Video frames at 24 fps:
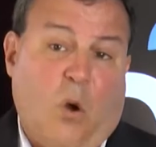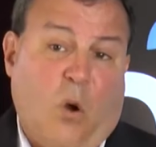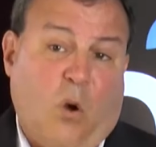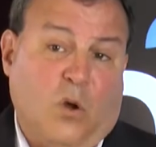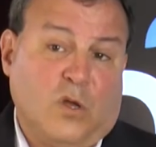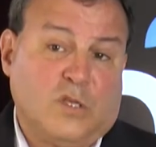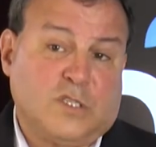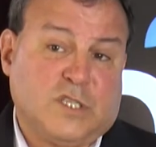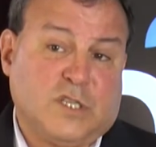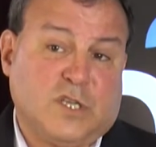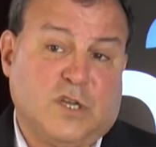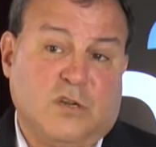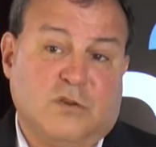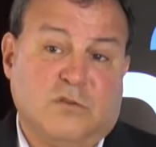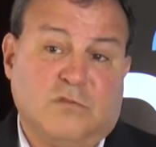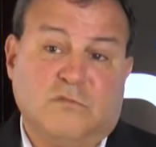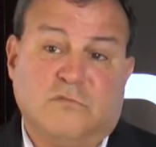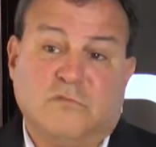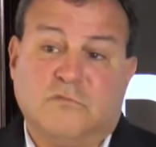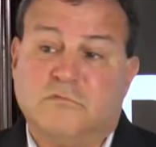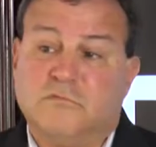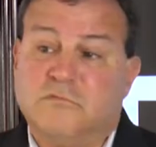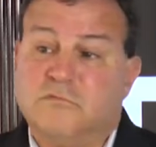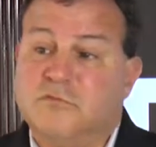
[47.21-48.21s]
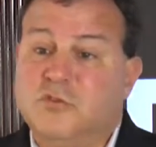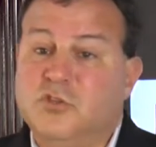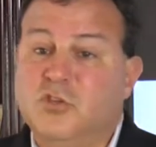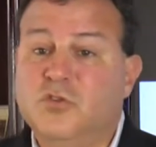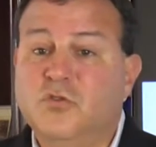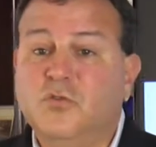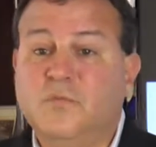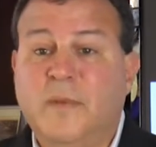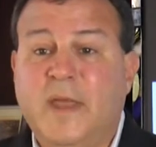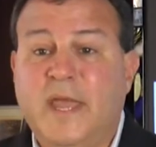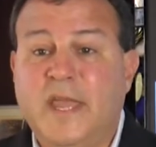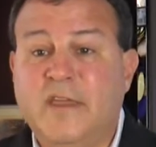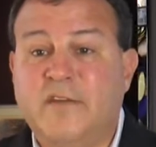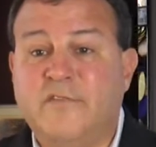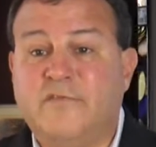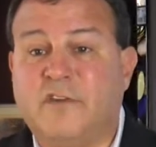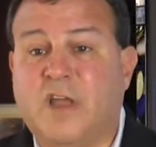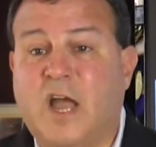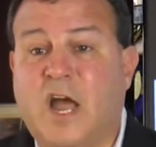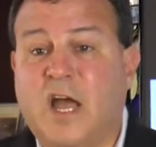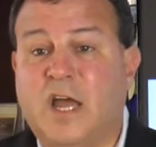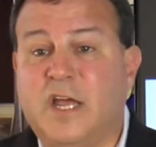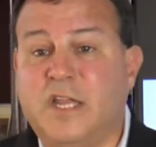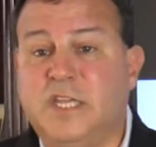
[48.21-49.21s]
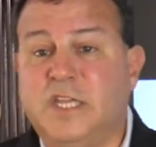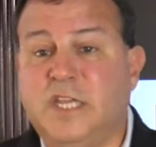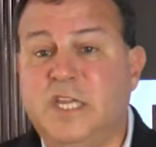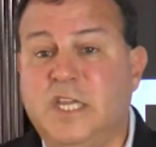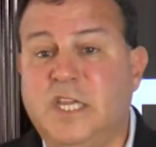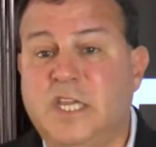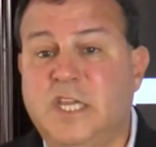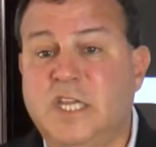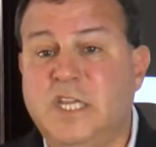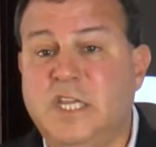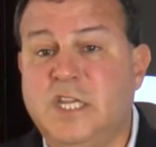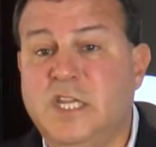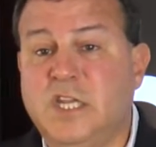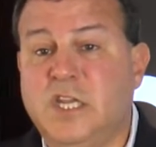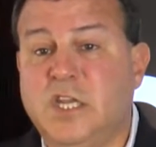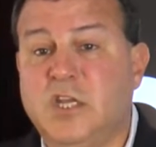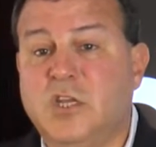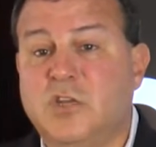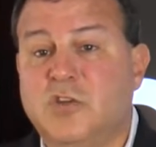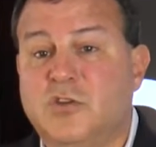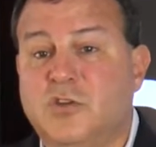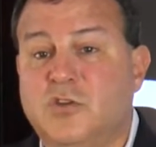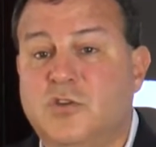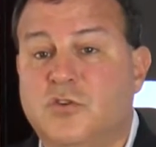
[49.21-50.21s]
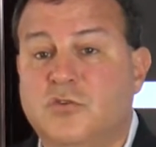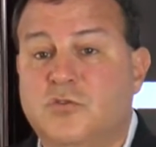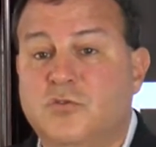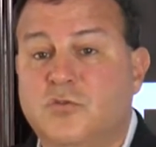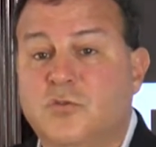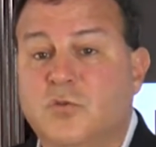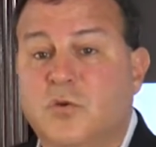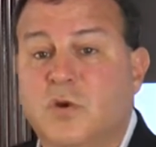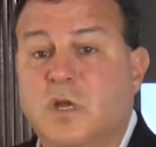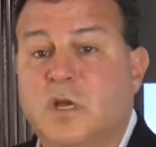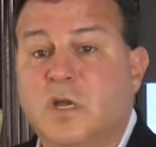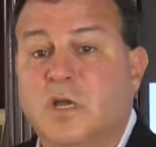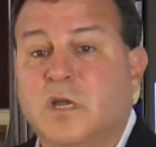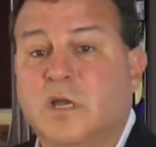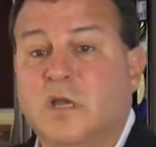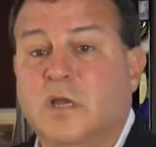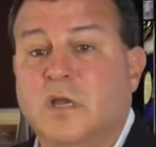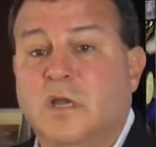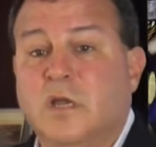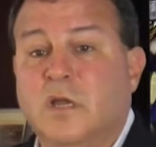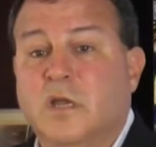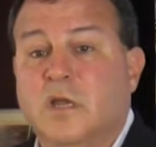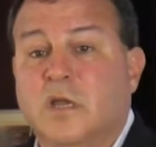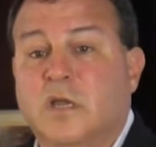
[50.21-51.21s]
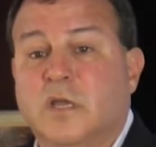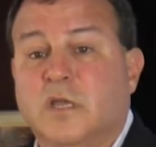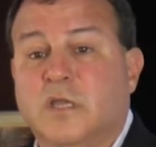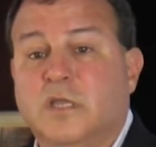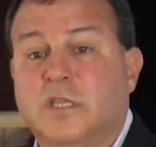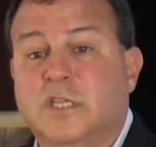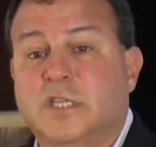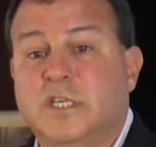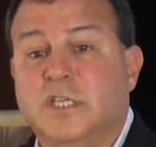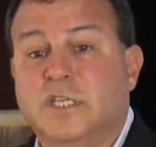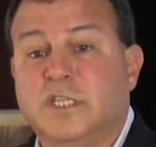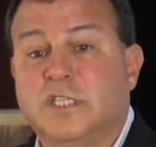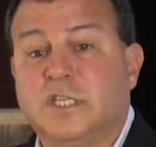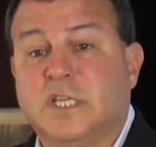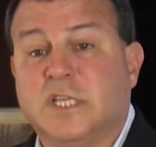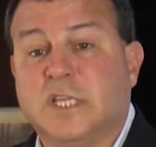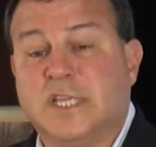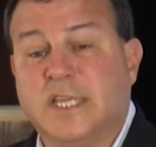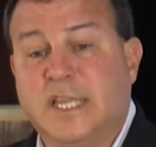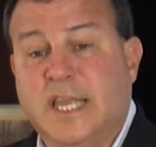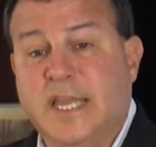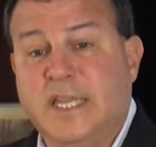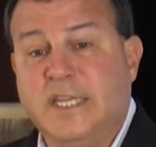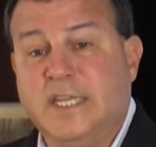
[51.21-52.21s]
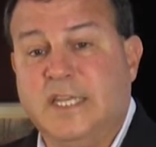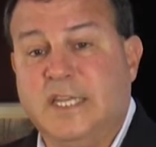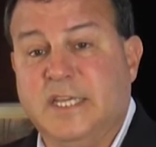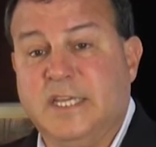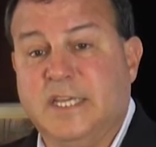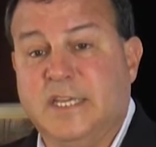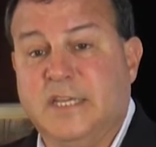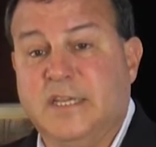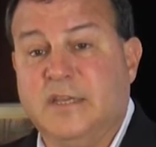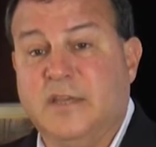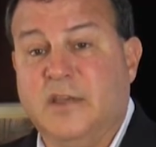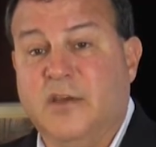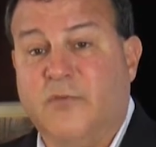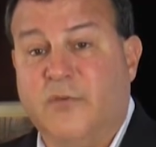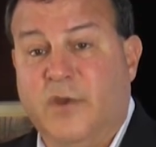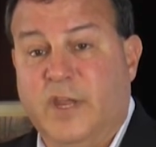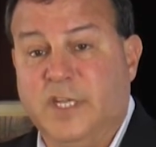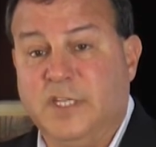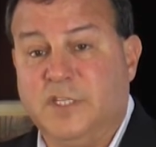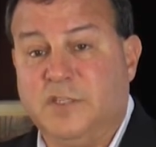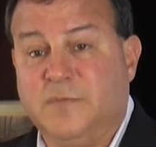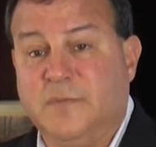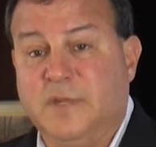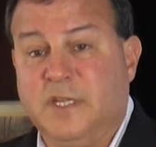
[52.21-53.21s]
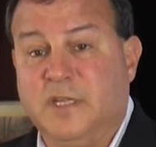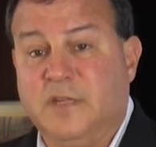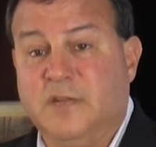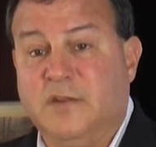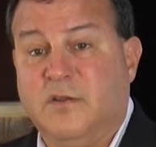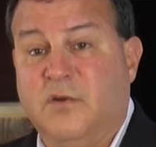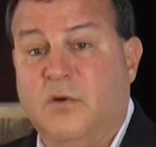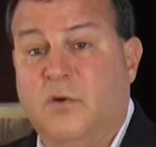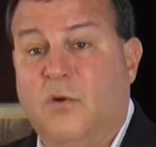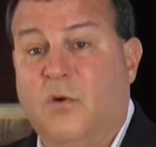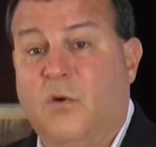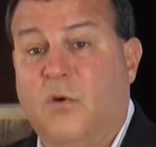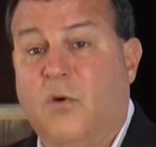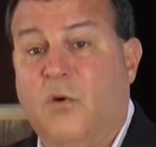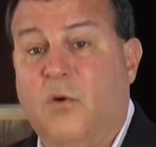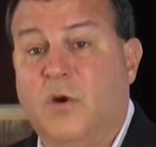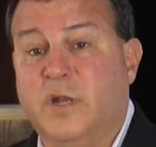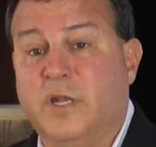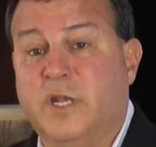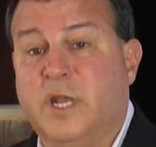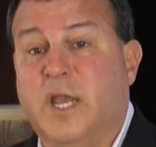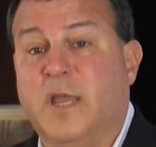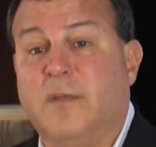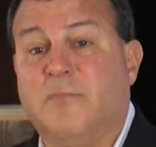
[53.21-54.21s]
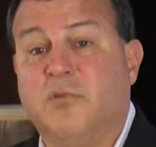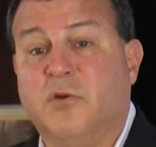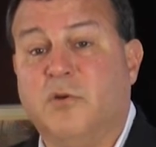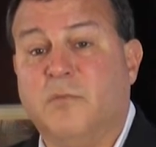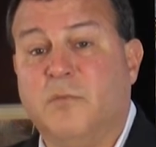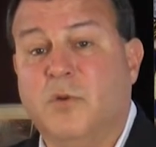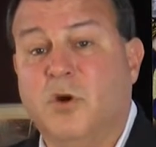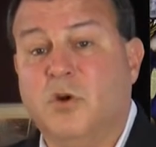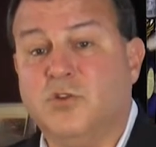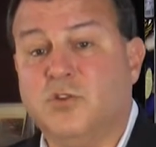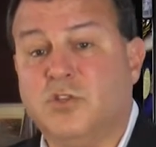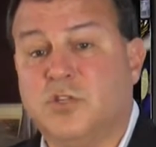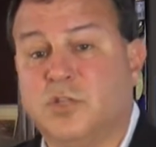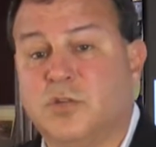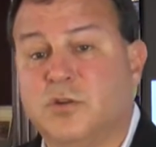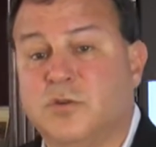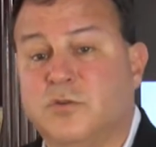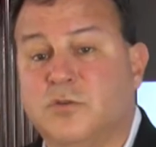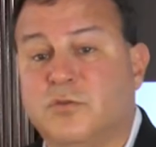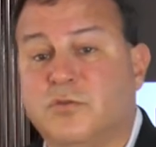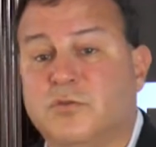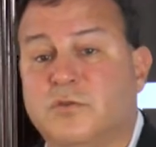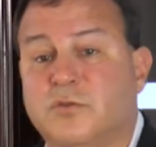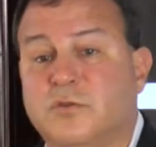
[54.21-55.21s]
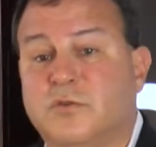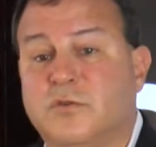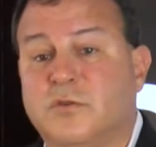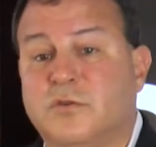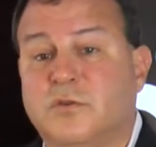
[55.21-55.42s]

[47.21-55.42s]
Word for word: Also, you may have gotten into this lending arrangement on a promotional